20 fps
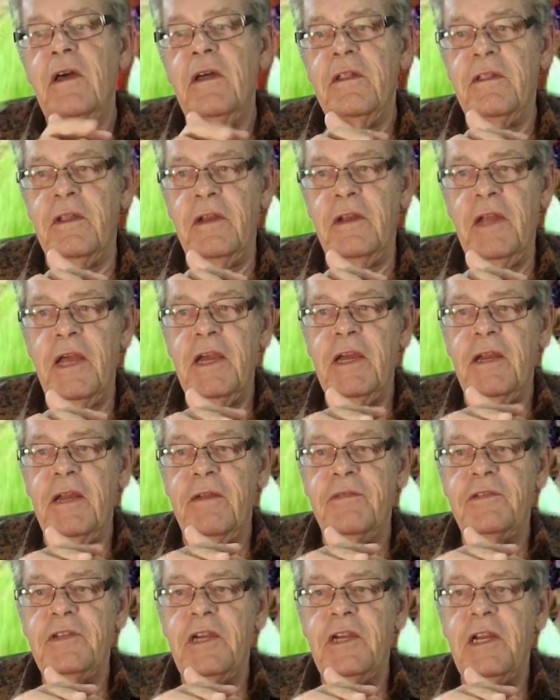The
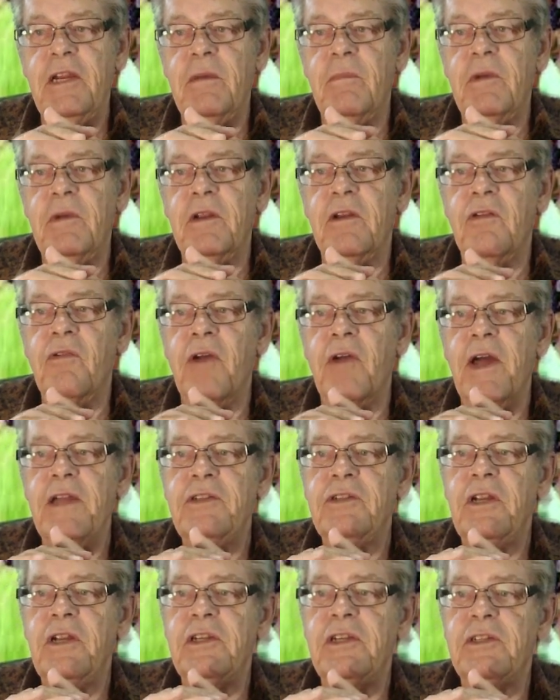negative sentiment
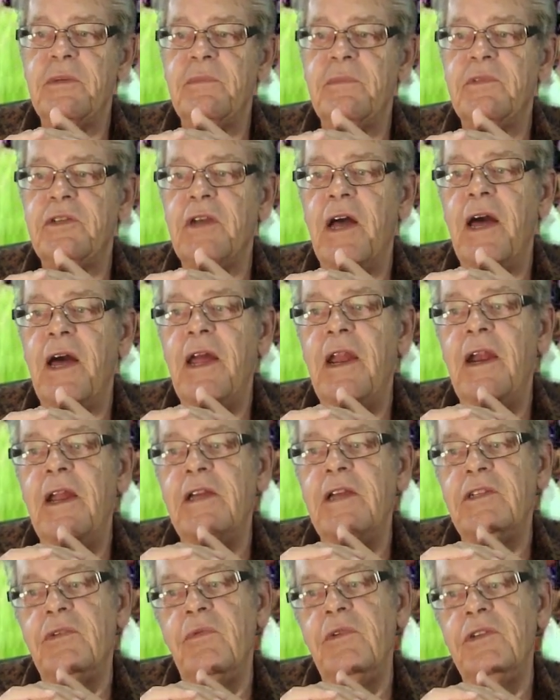gradually subsided
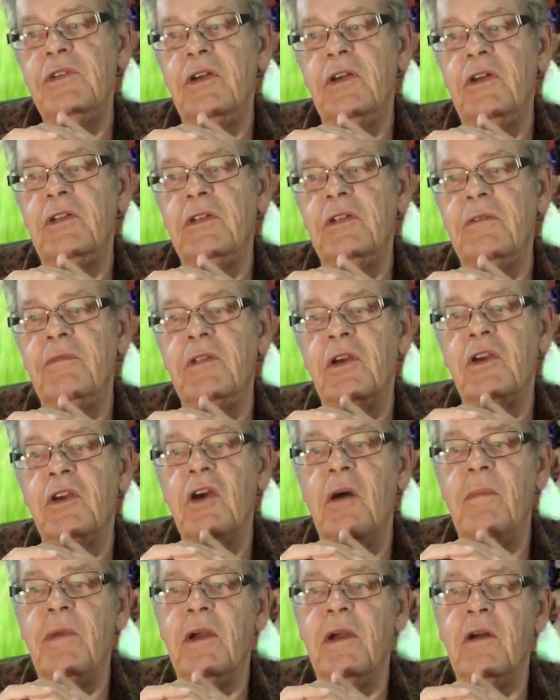as a result of the
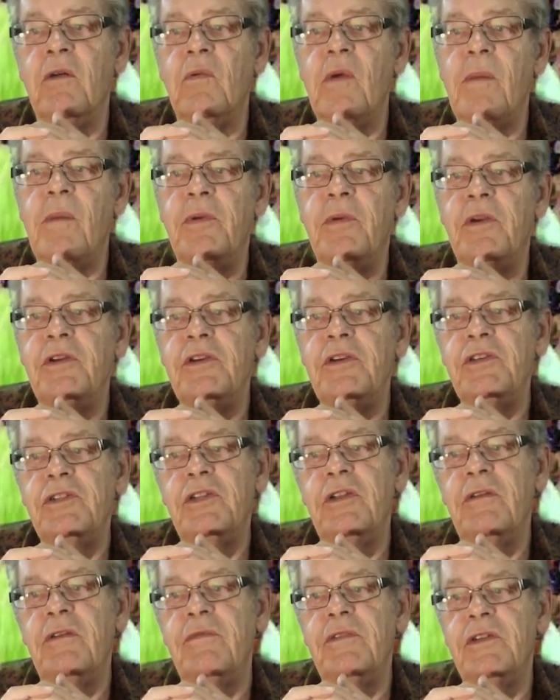comical
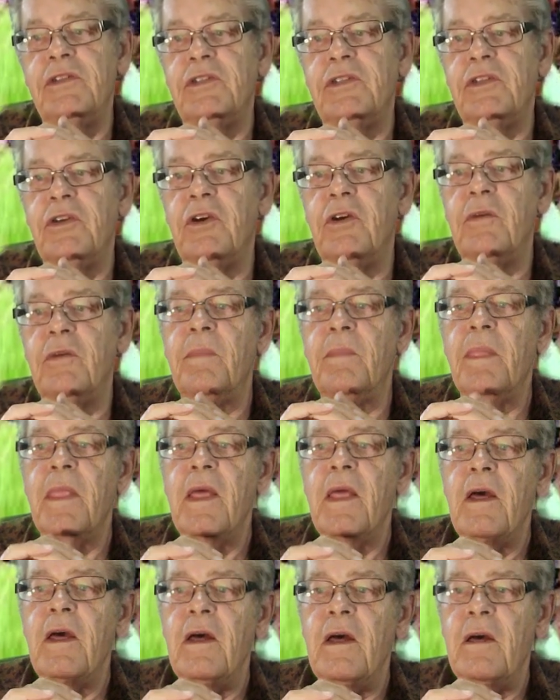repetition of this term
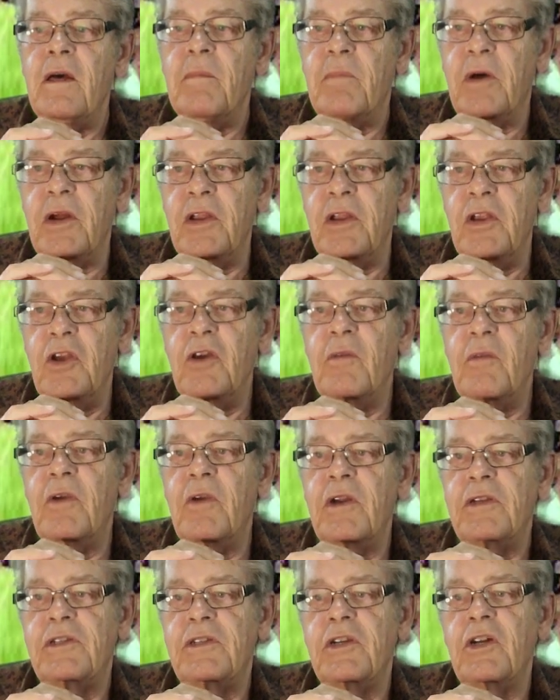by
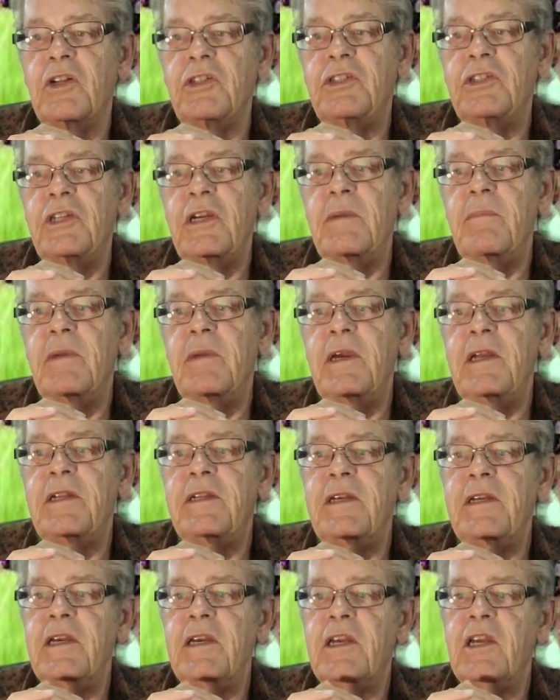numerous
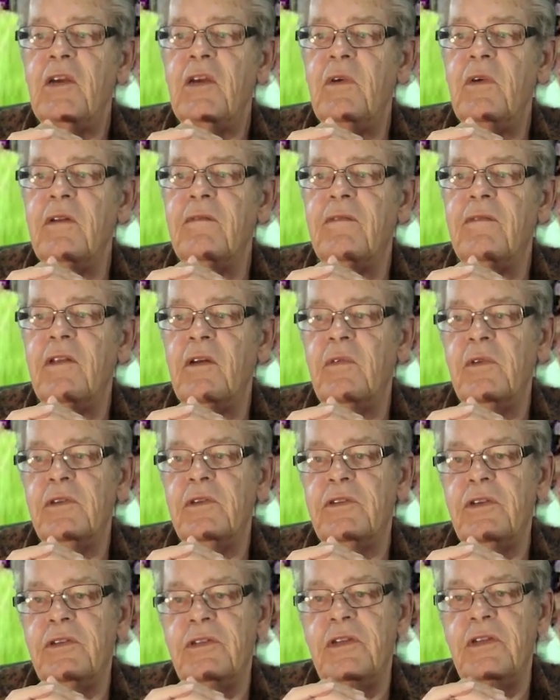LGBTQ
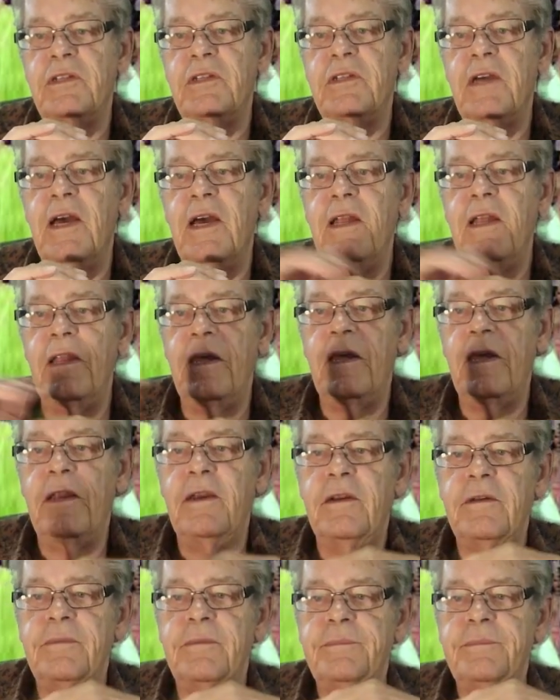influencers in Thailand.